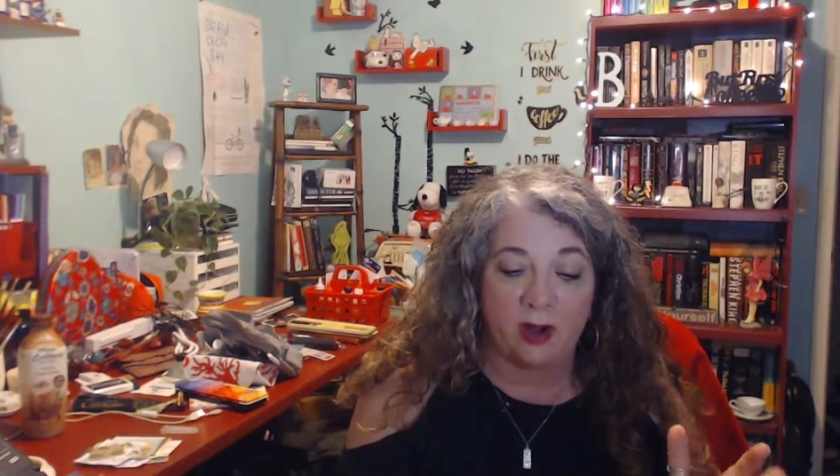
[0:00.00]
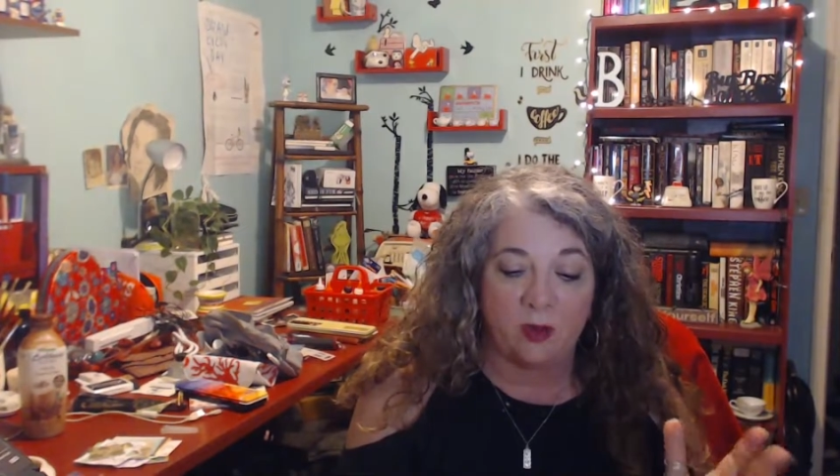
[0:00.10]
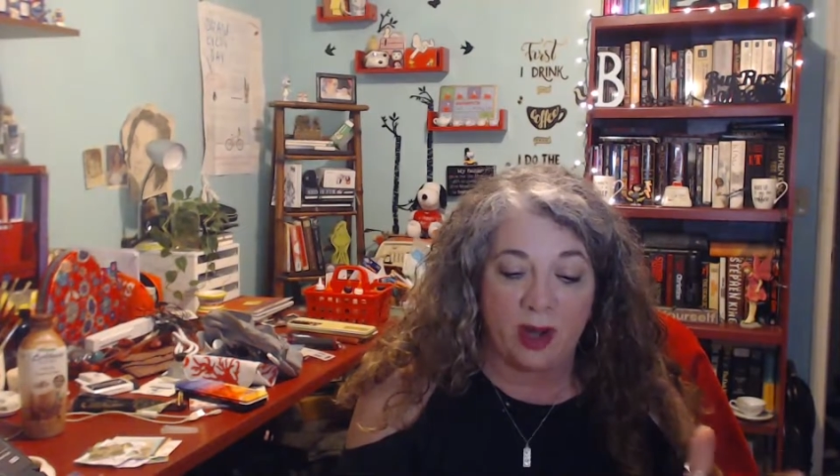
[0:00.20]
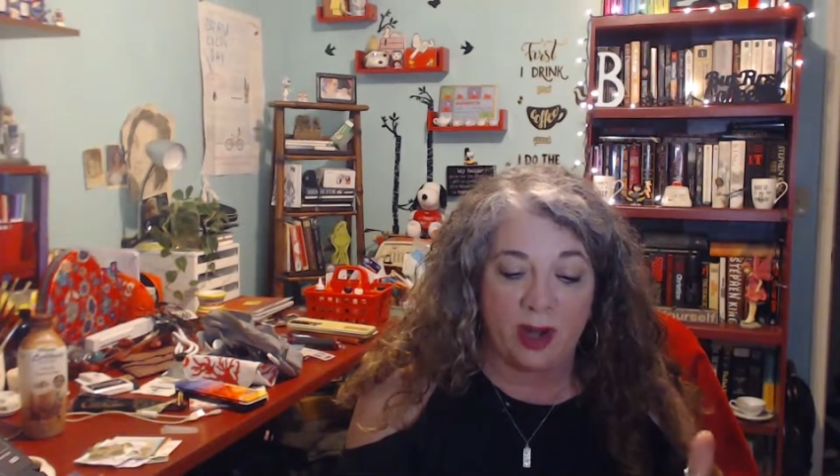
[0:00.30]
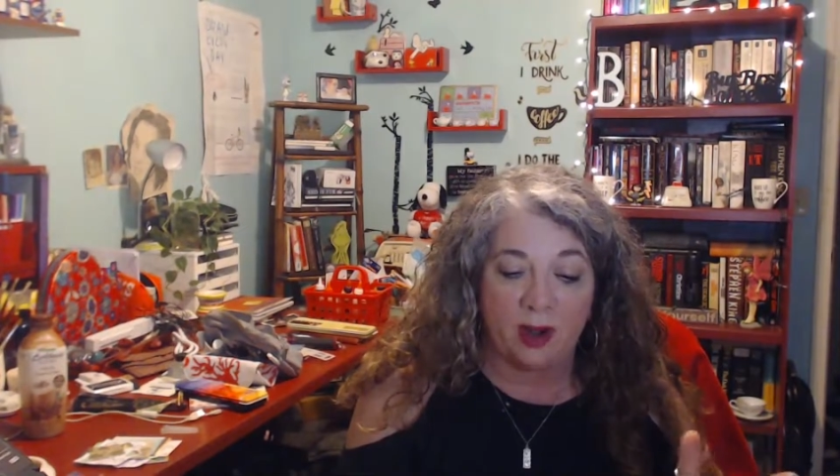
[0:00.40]

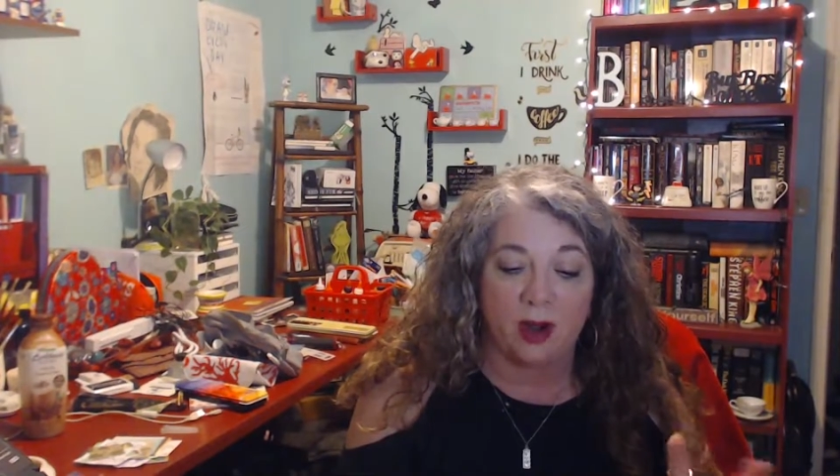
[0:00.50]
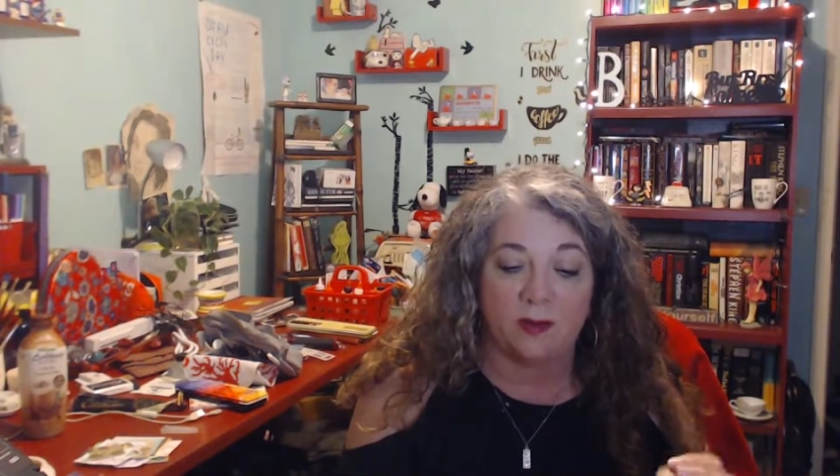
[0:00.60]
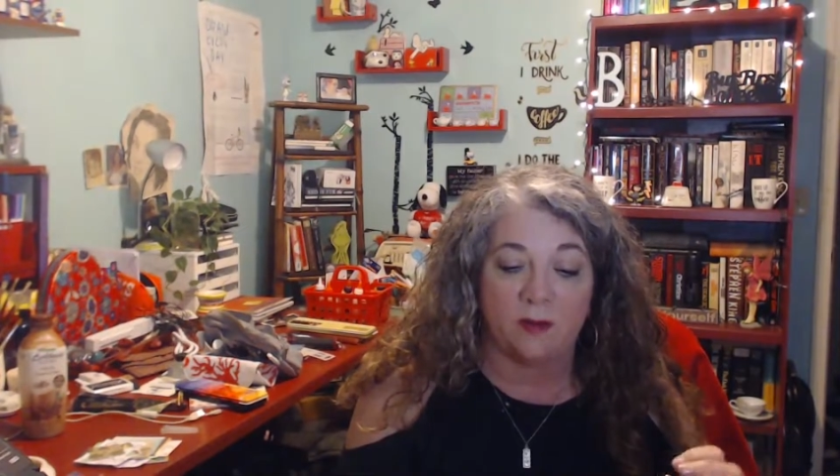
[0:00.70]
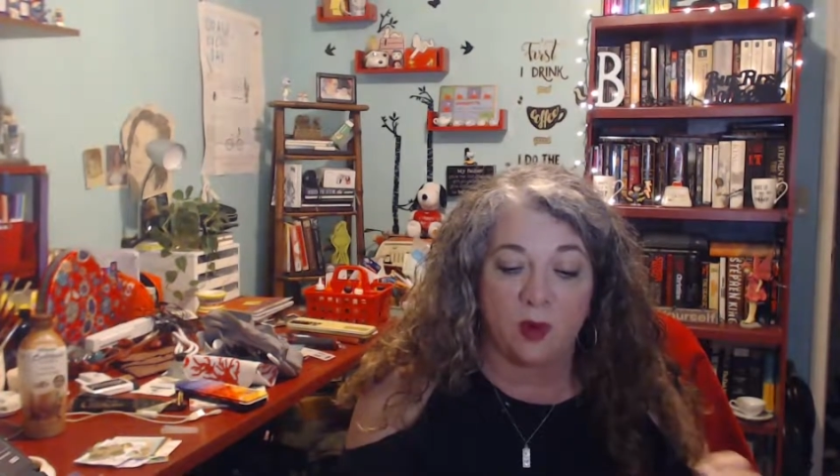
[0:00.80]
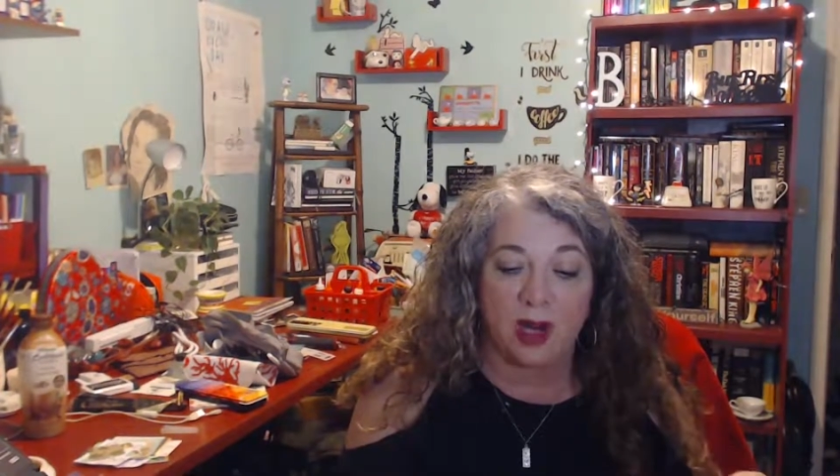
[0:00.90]

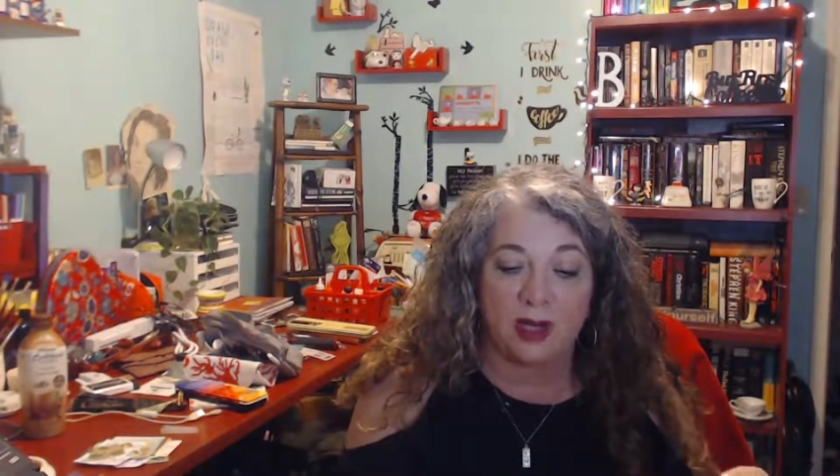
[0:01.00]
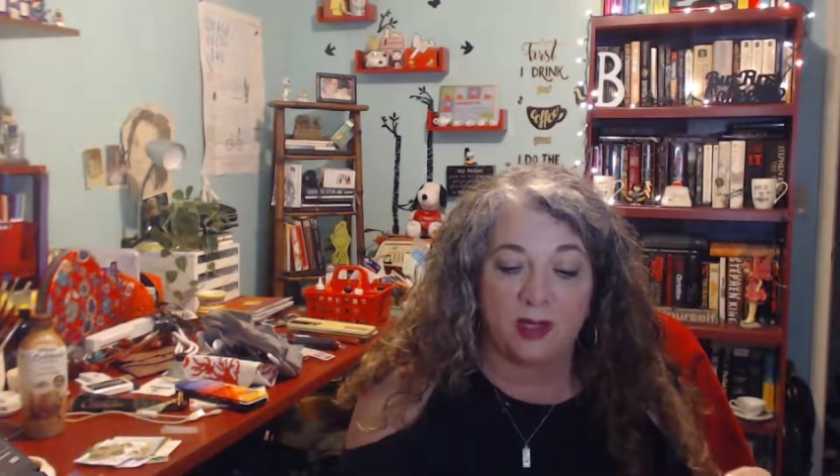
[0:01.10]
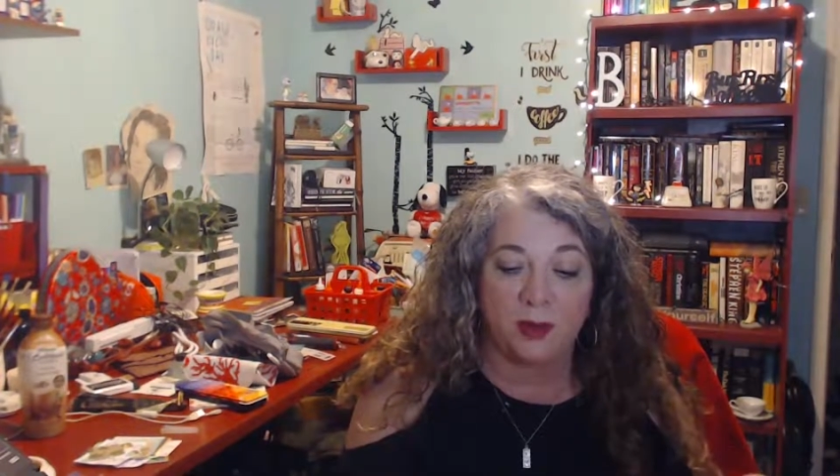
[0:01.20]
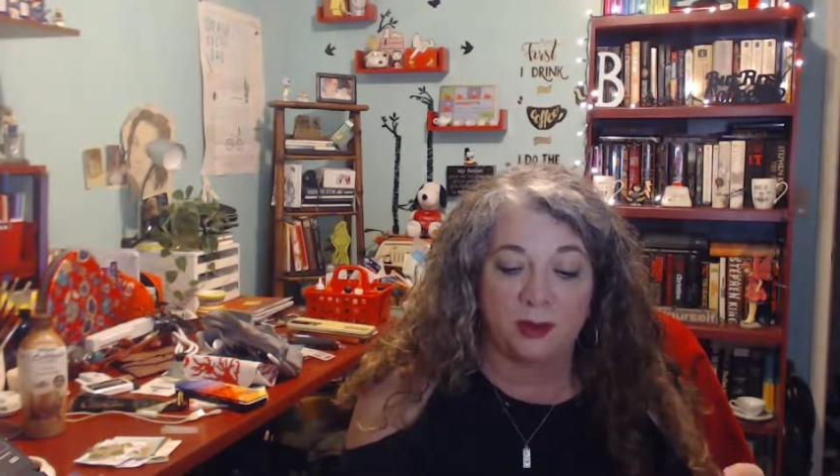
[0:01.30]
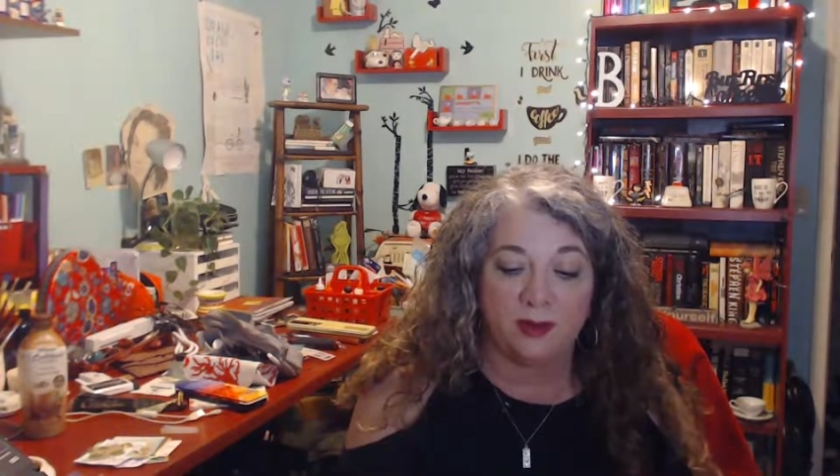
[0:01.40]
of why you are